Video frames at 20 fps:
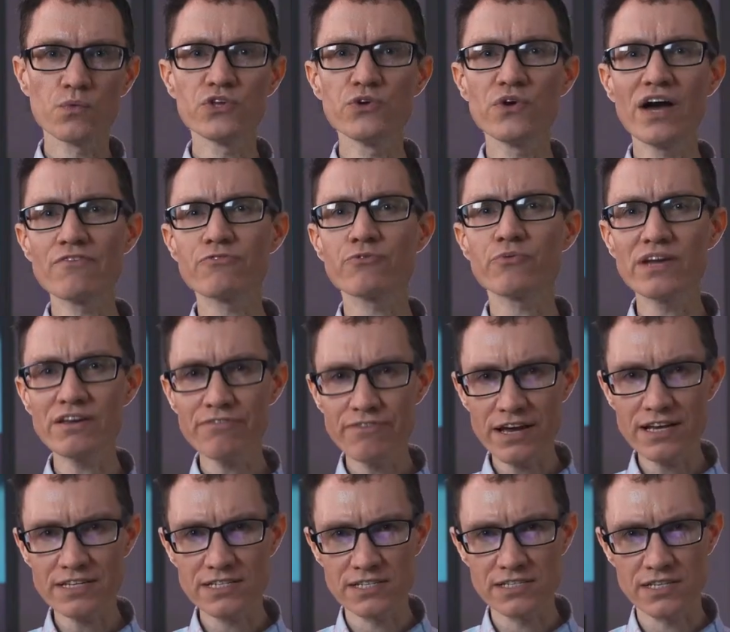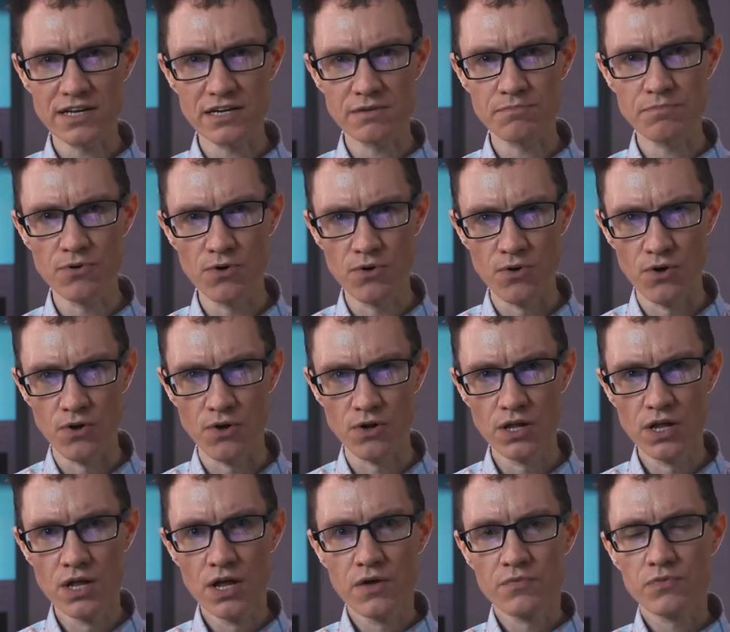When you have three phases on a
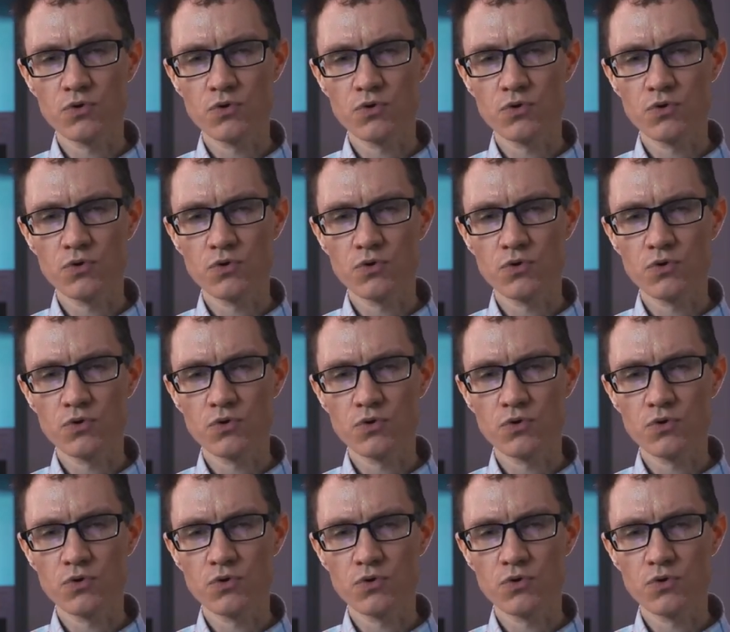pole,